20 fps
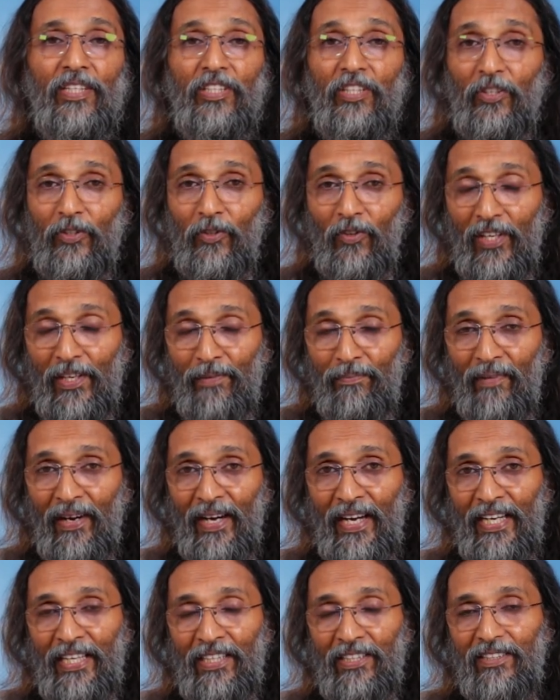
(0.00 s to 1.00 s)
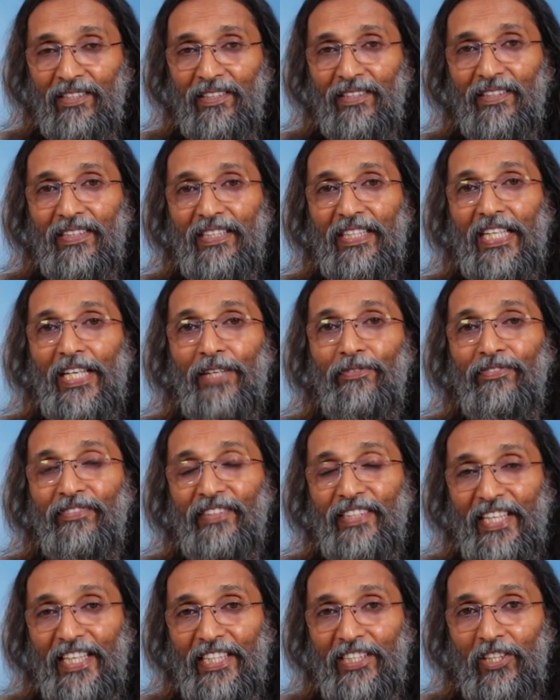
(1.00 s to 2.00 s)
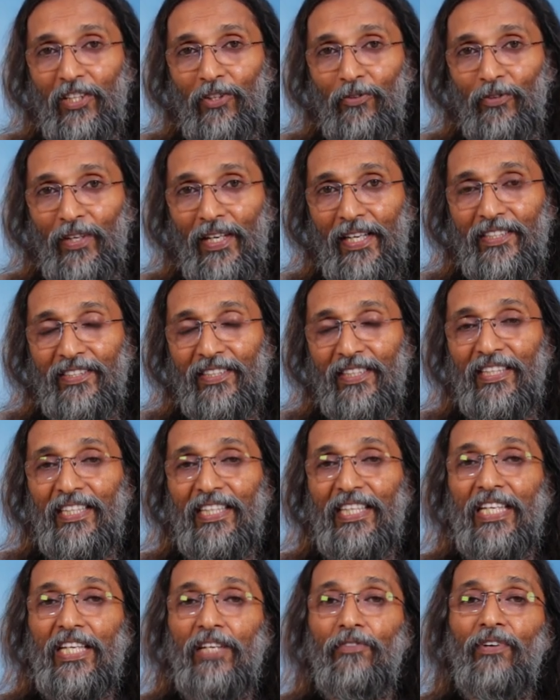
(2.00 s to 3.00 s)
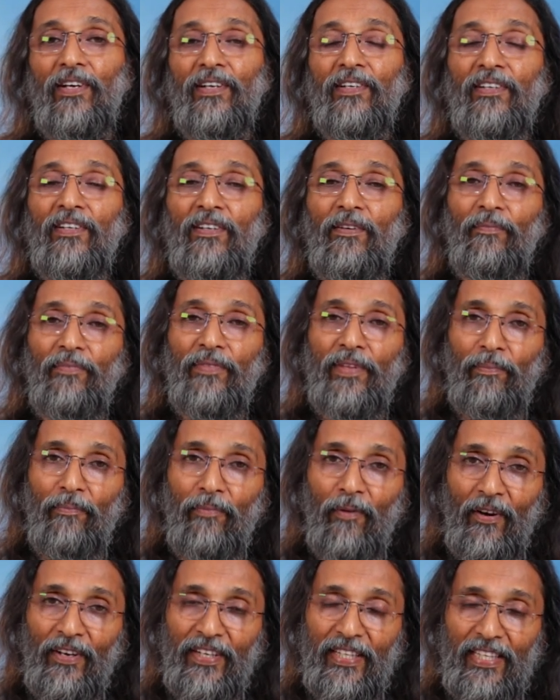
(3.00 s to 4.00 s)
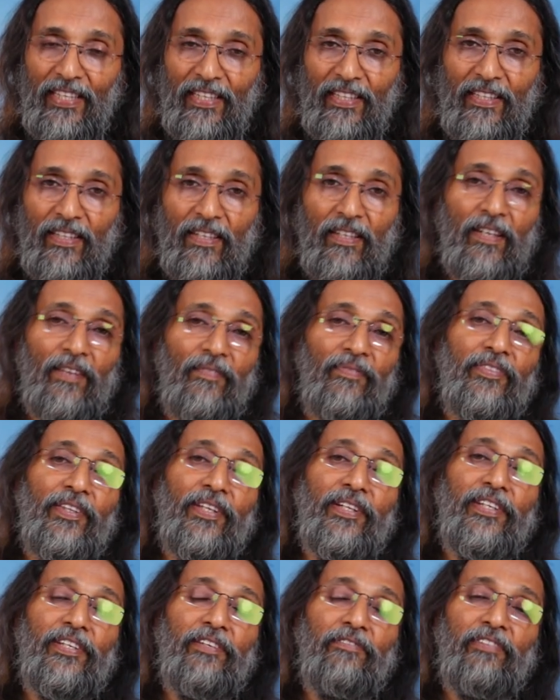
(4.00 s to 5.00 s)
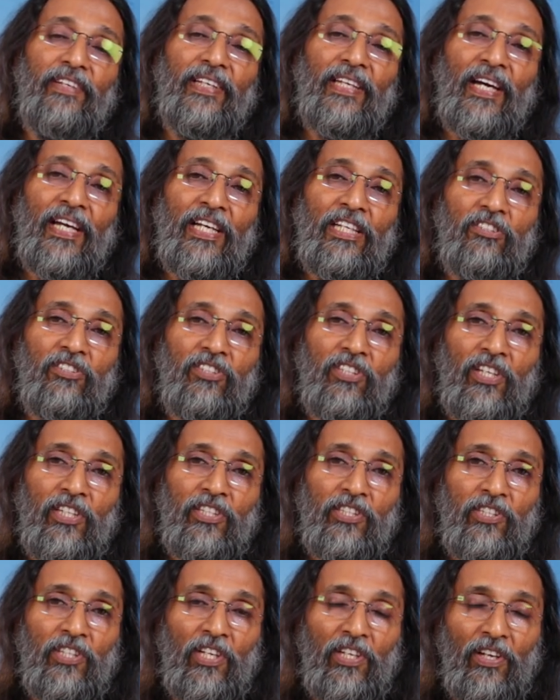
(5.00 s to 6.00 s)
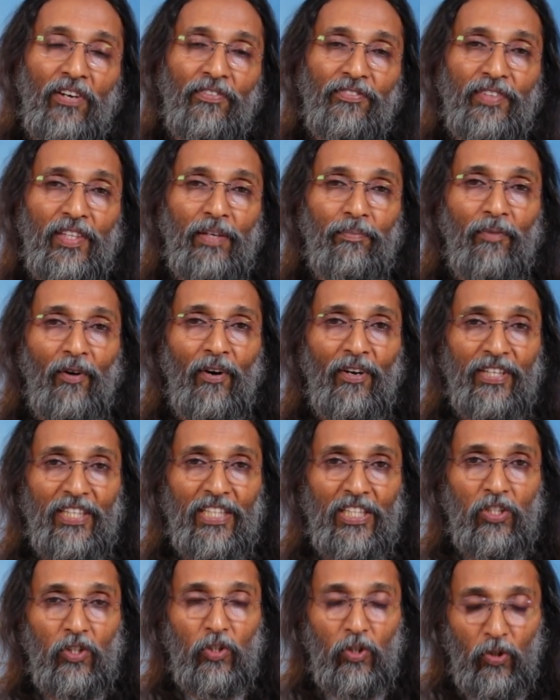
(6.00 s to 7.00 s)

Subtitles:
not only mind, if nature wills, even the body. The divinization of the body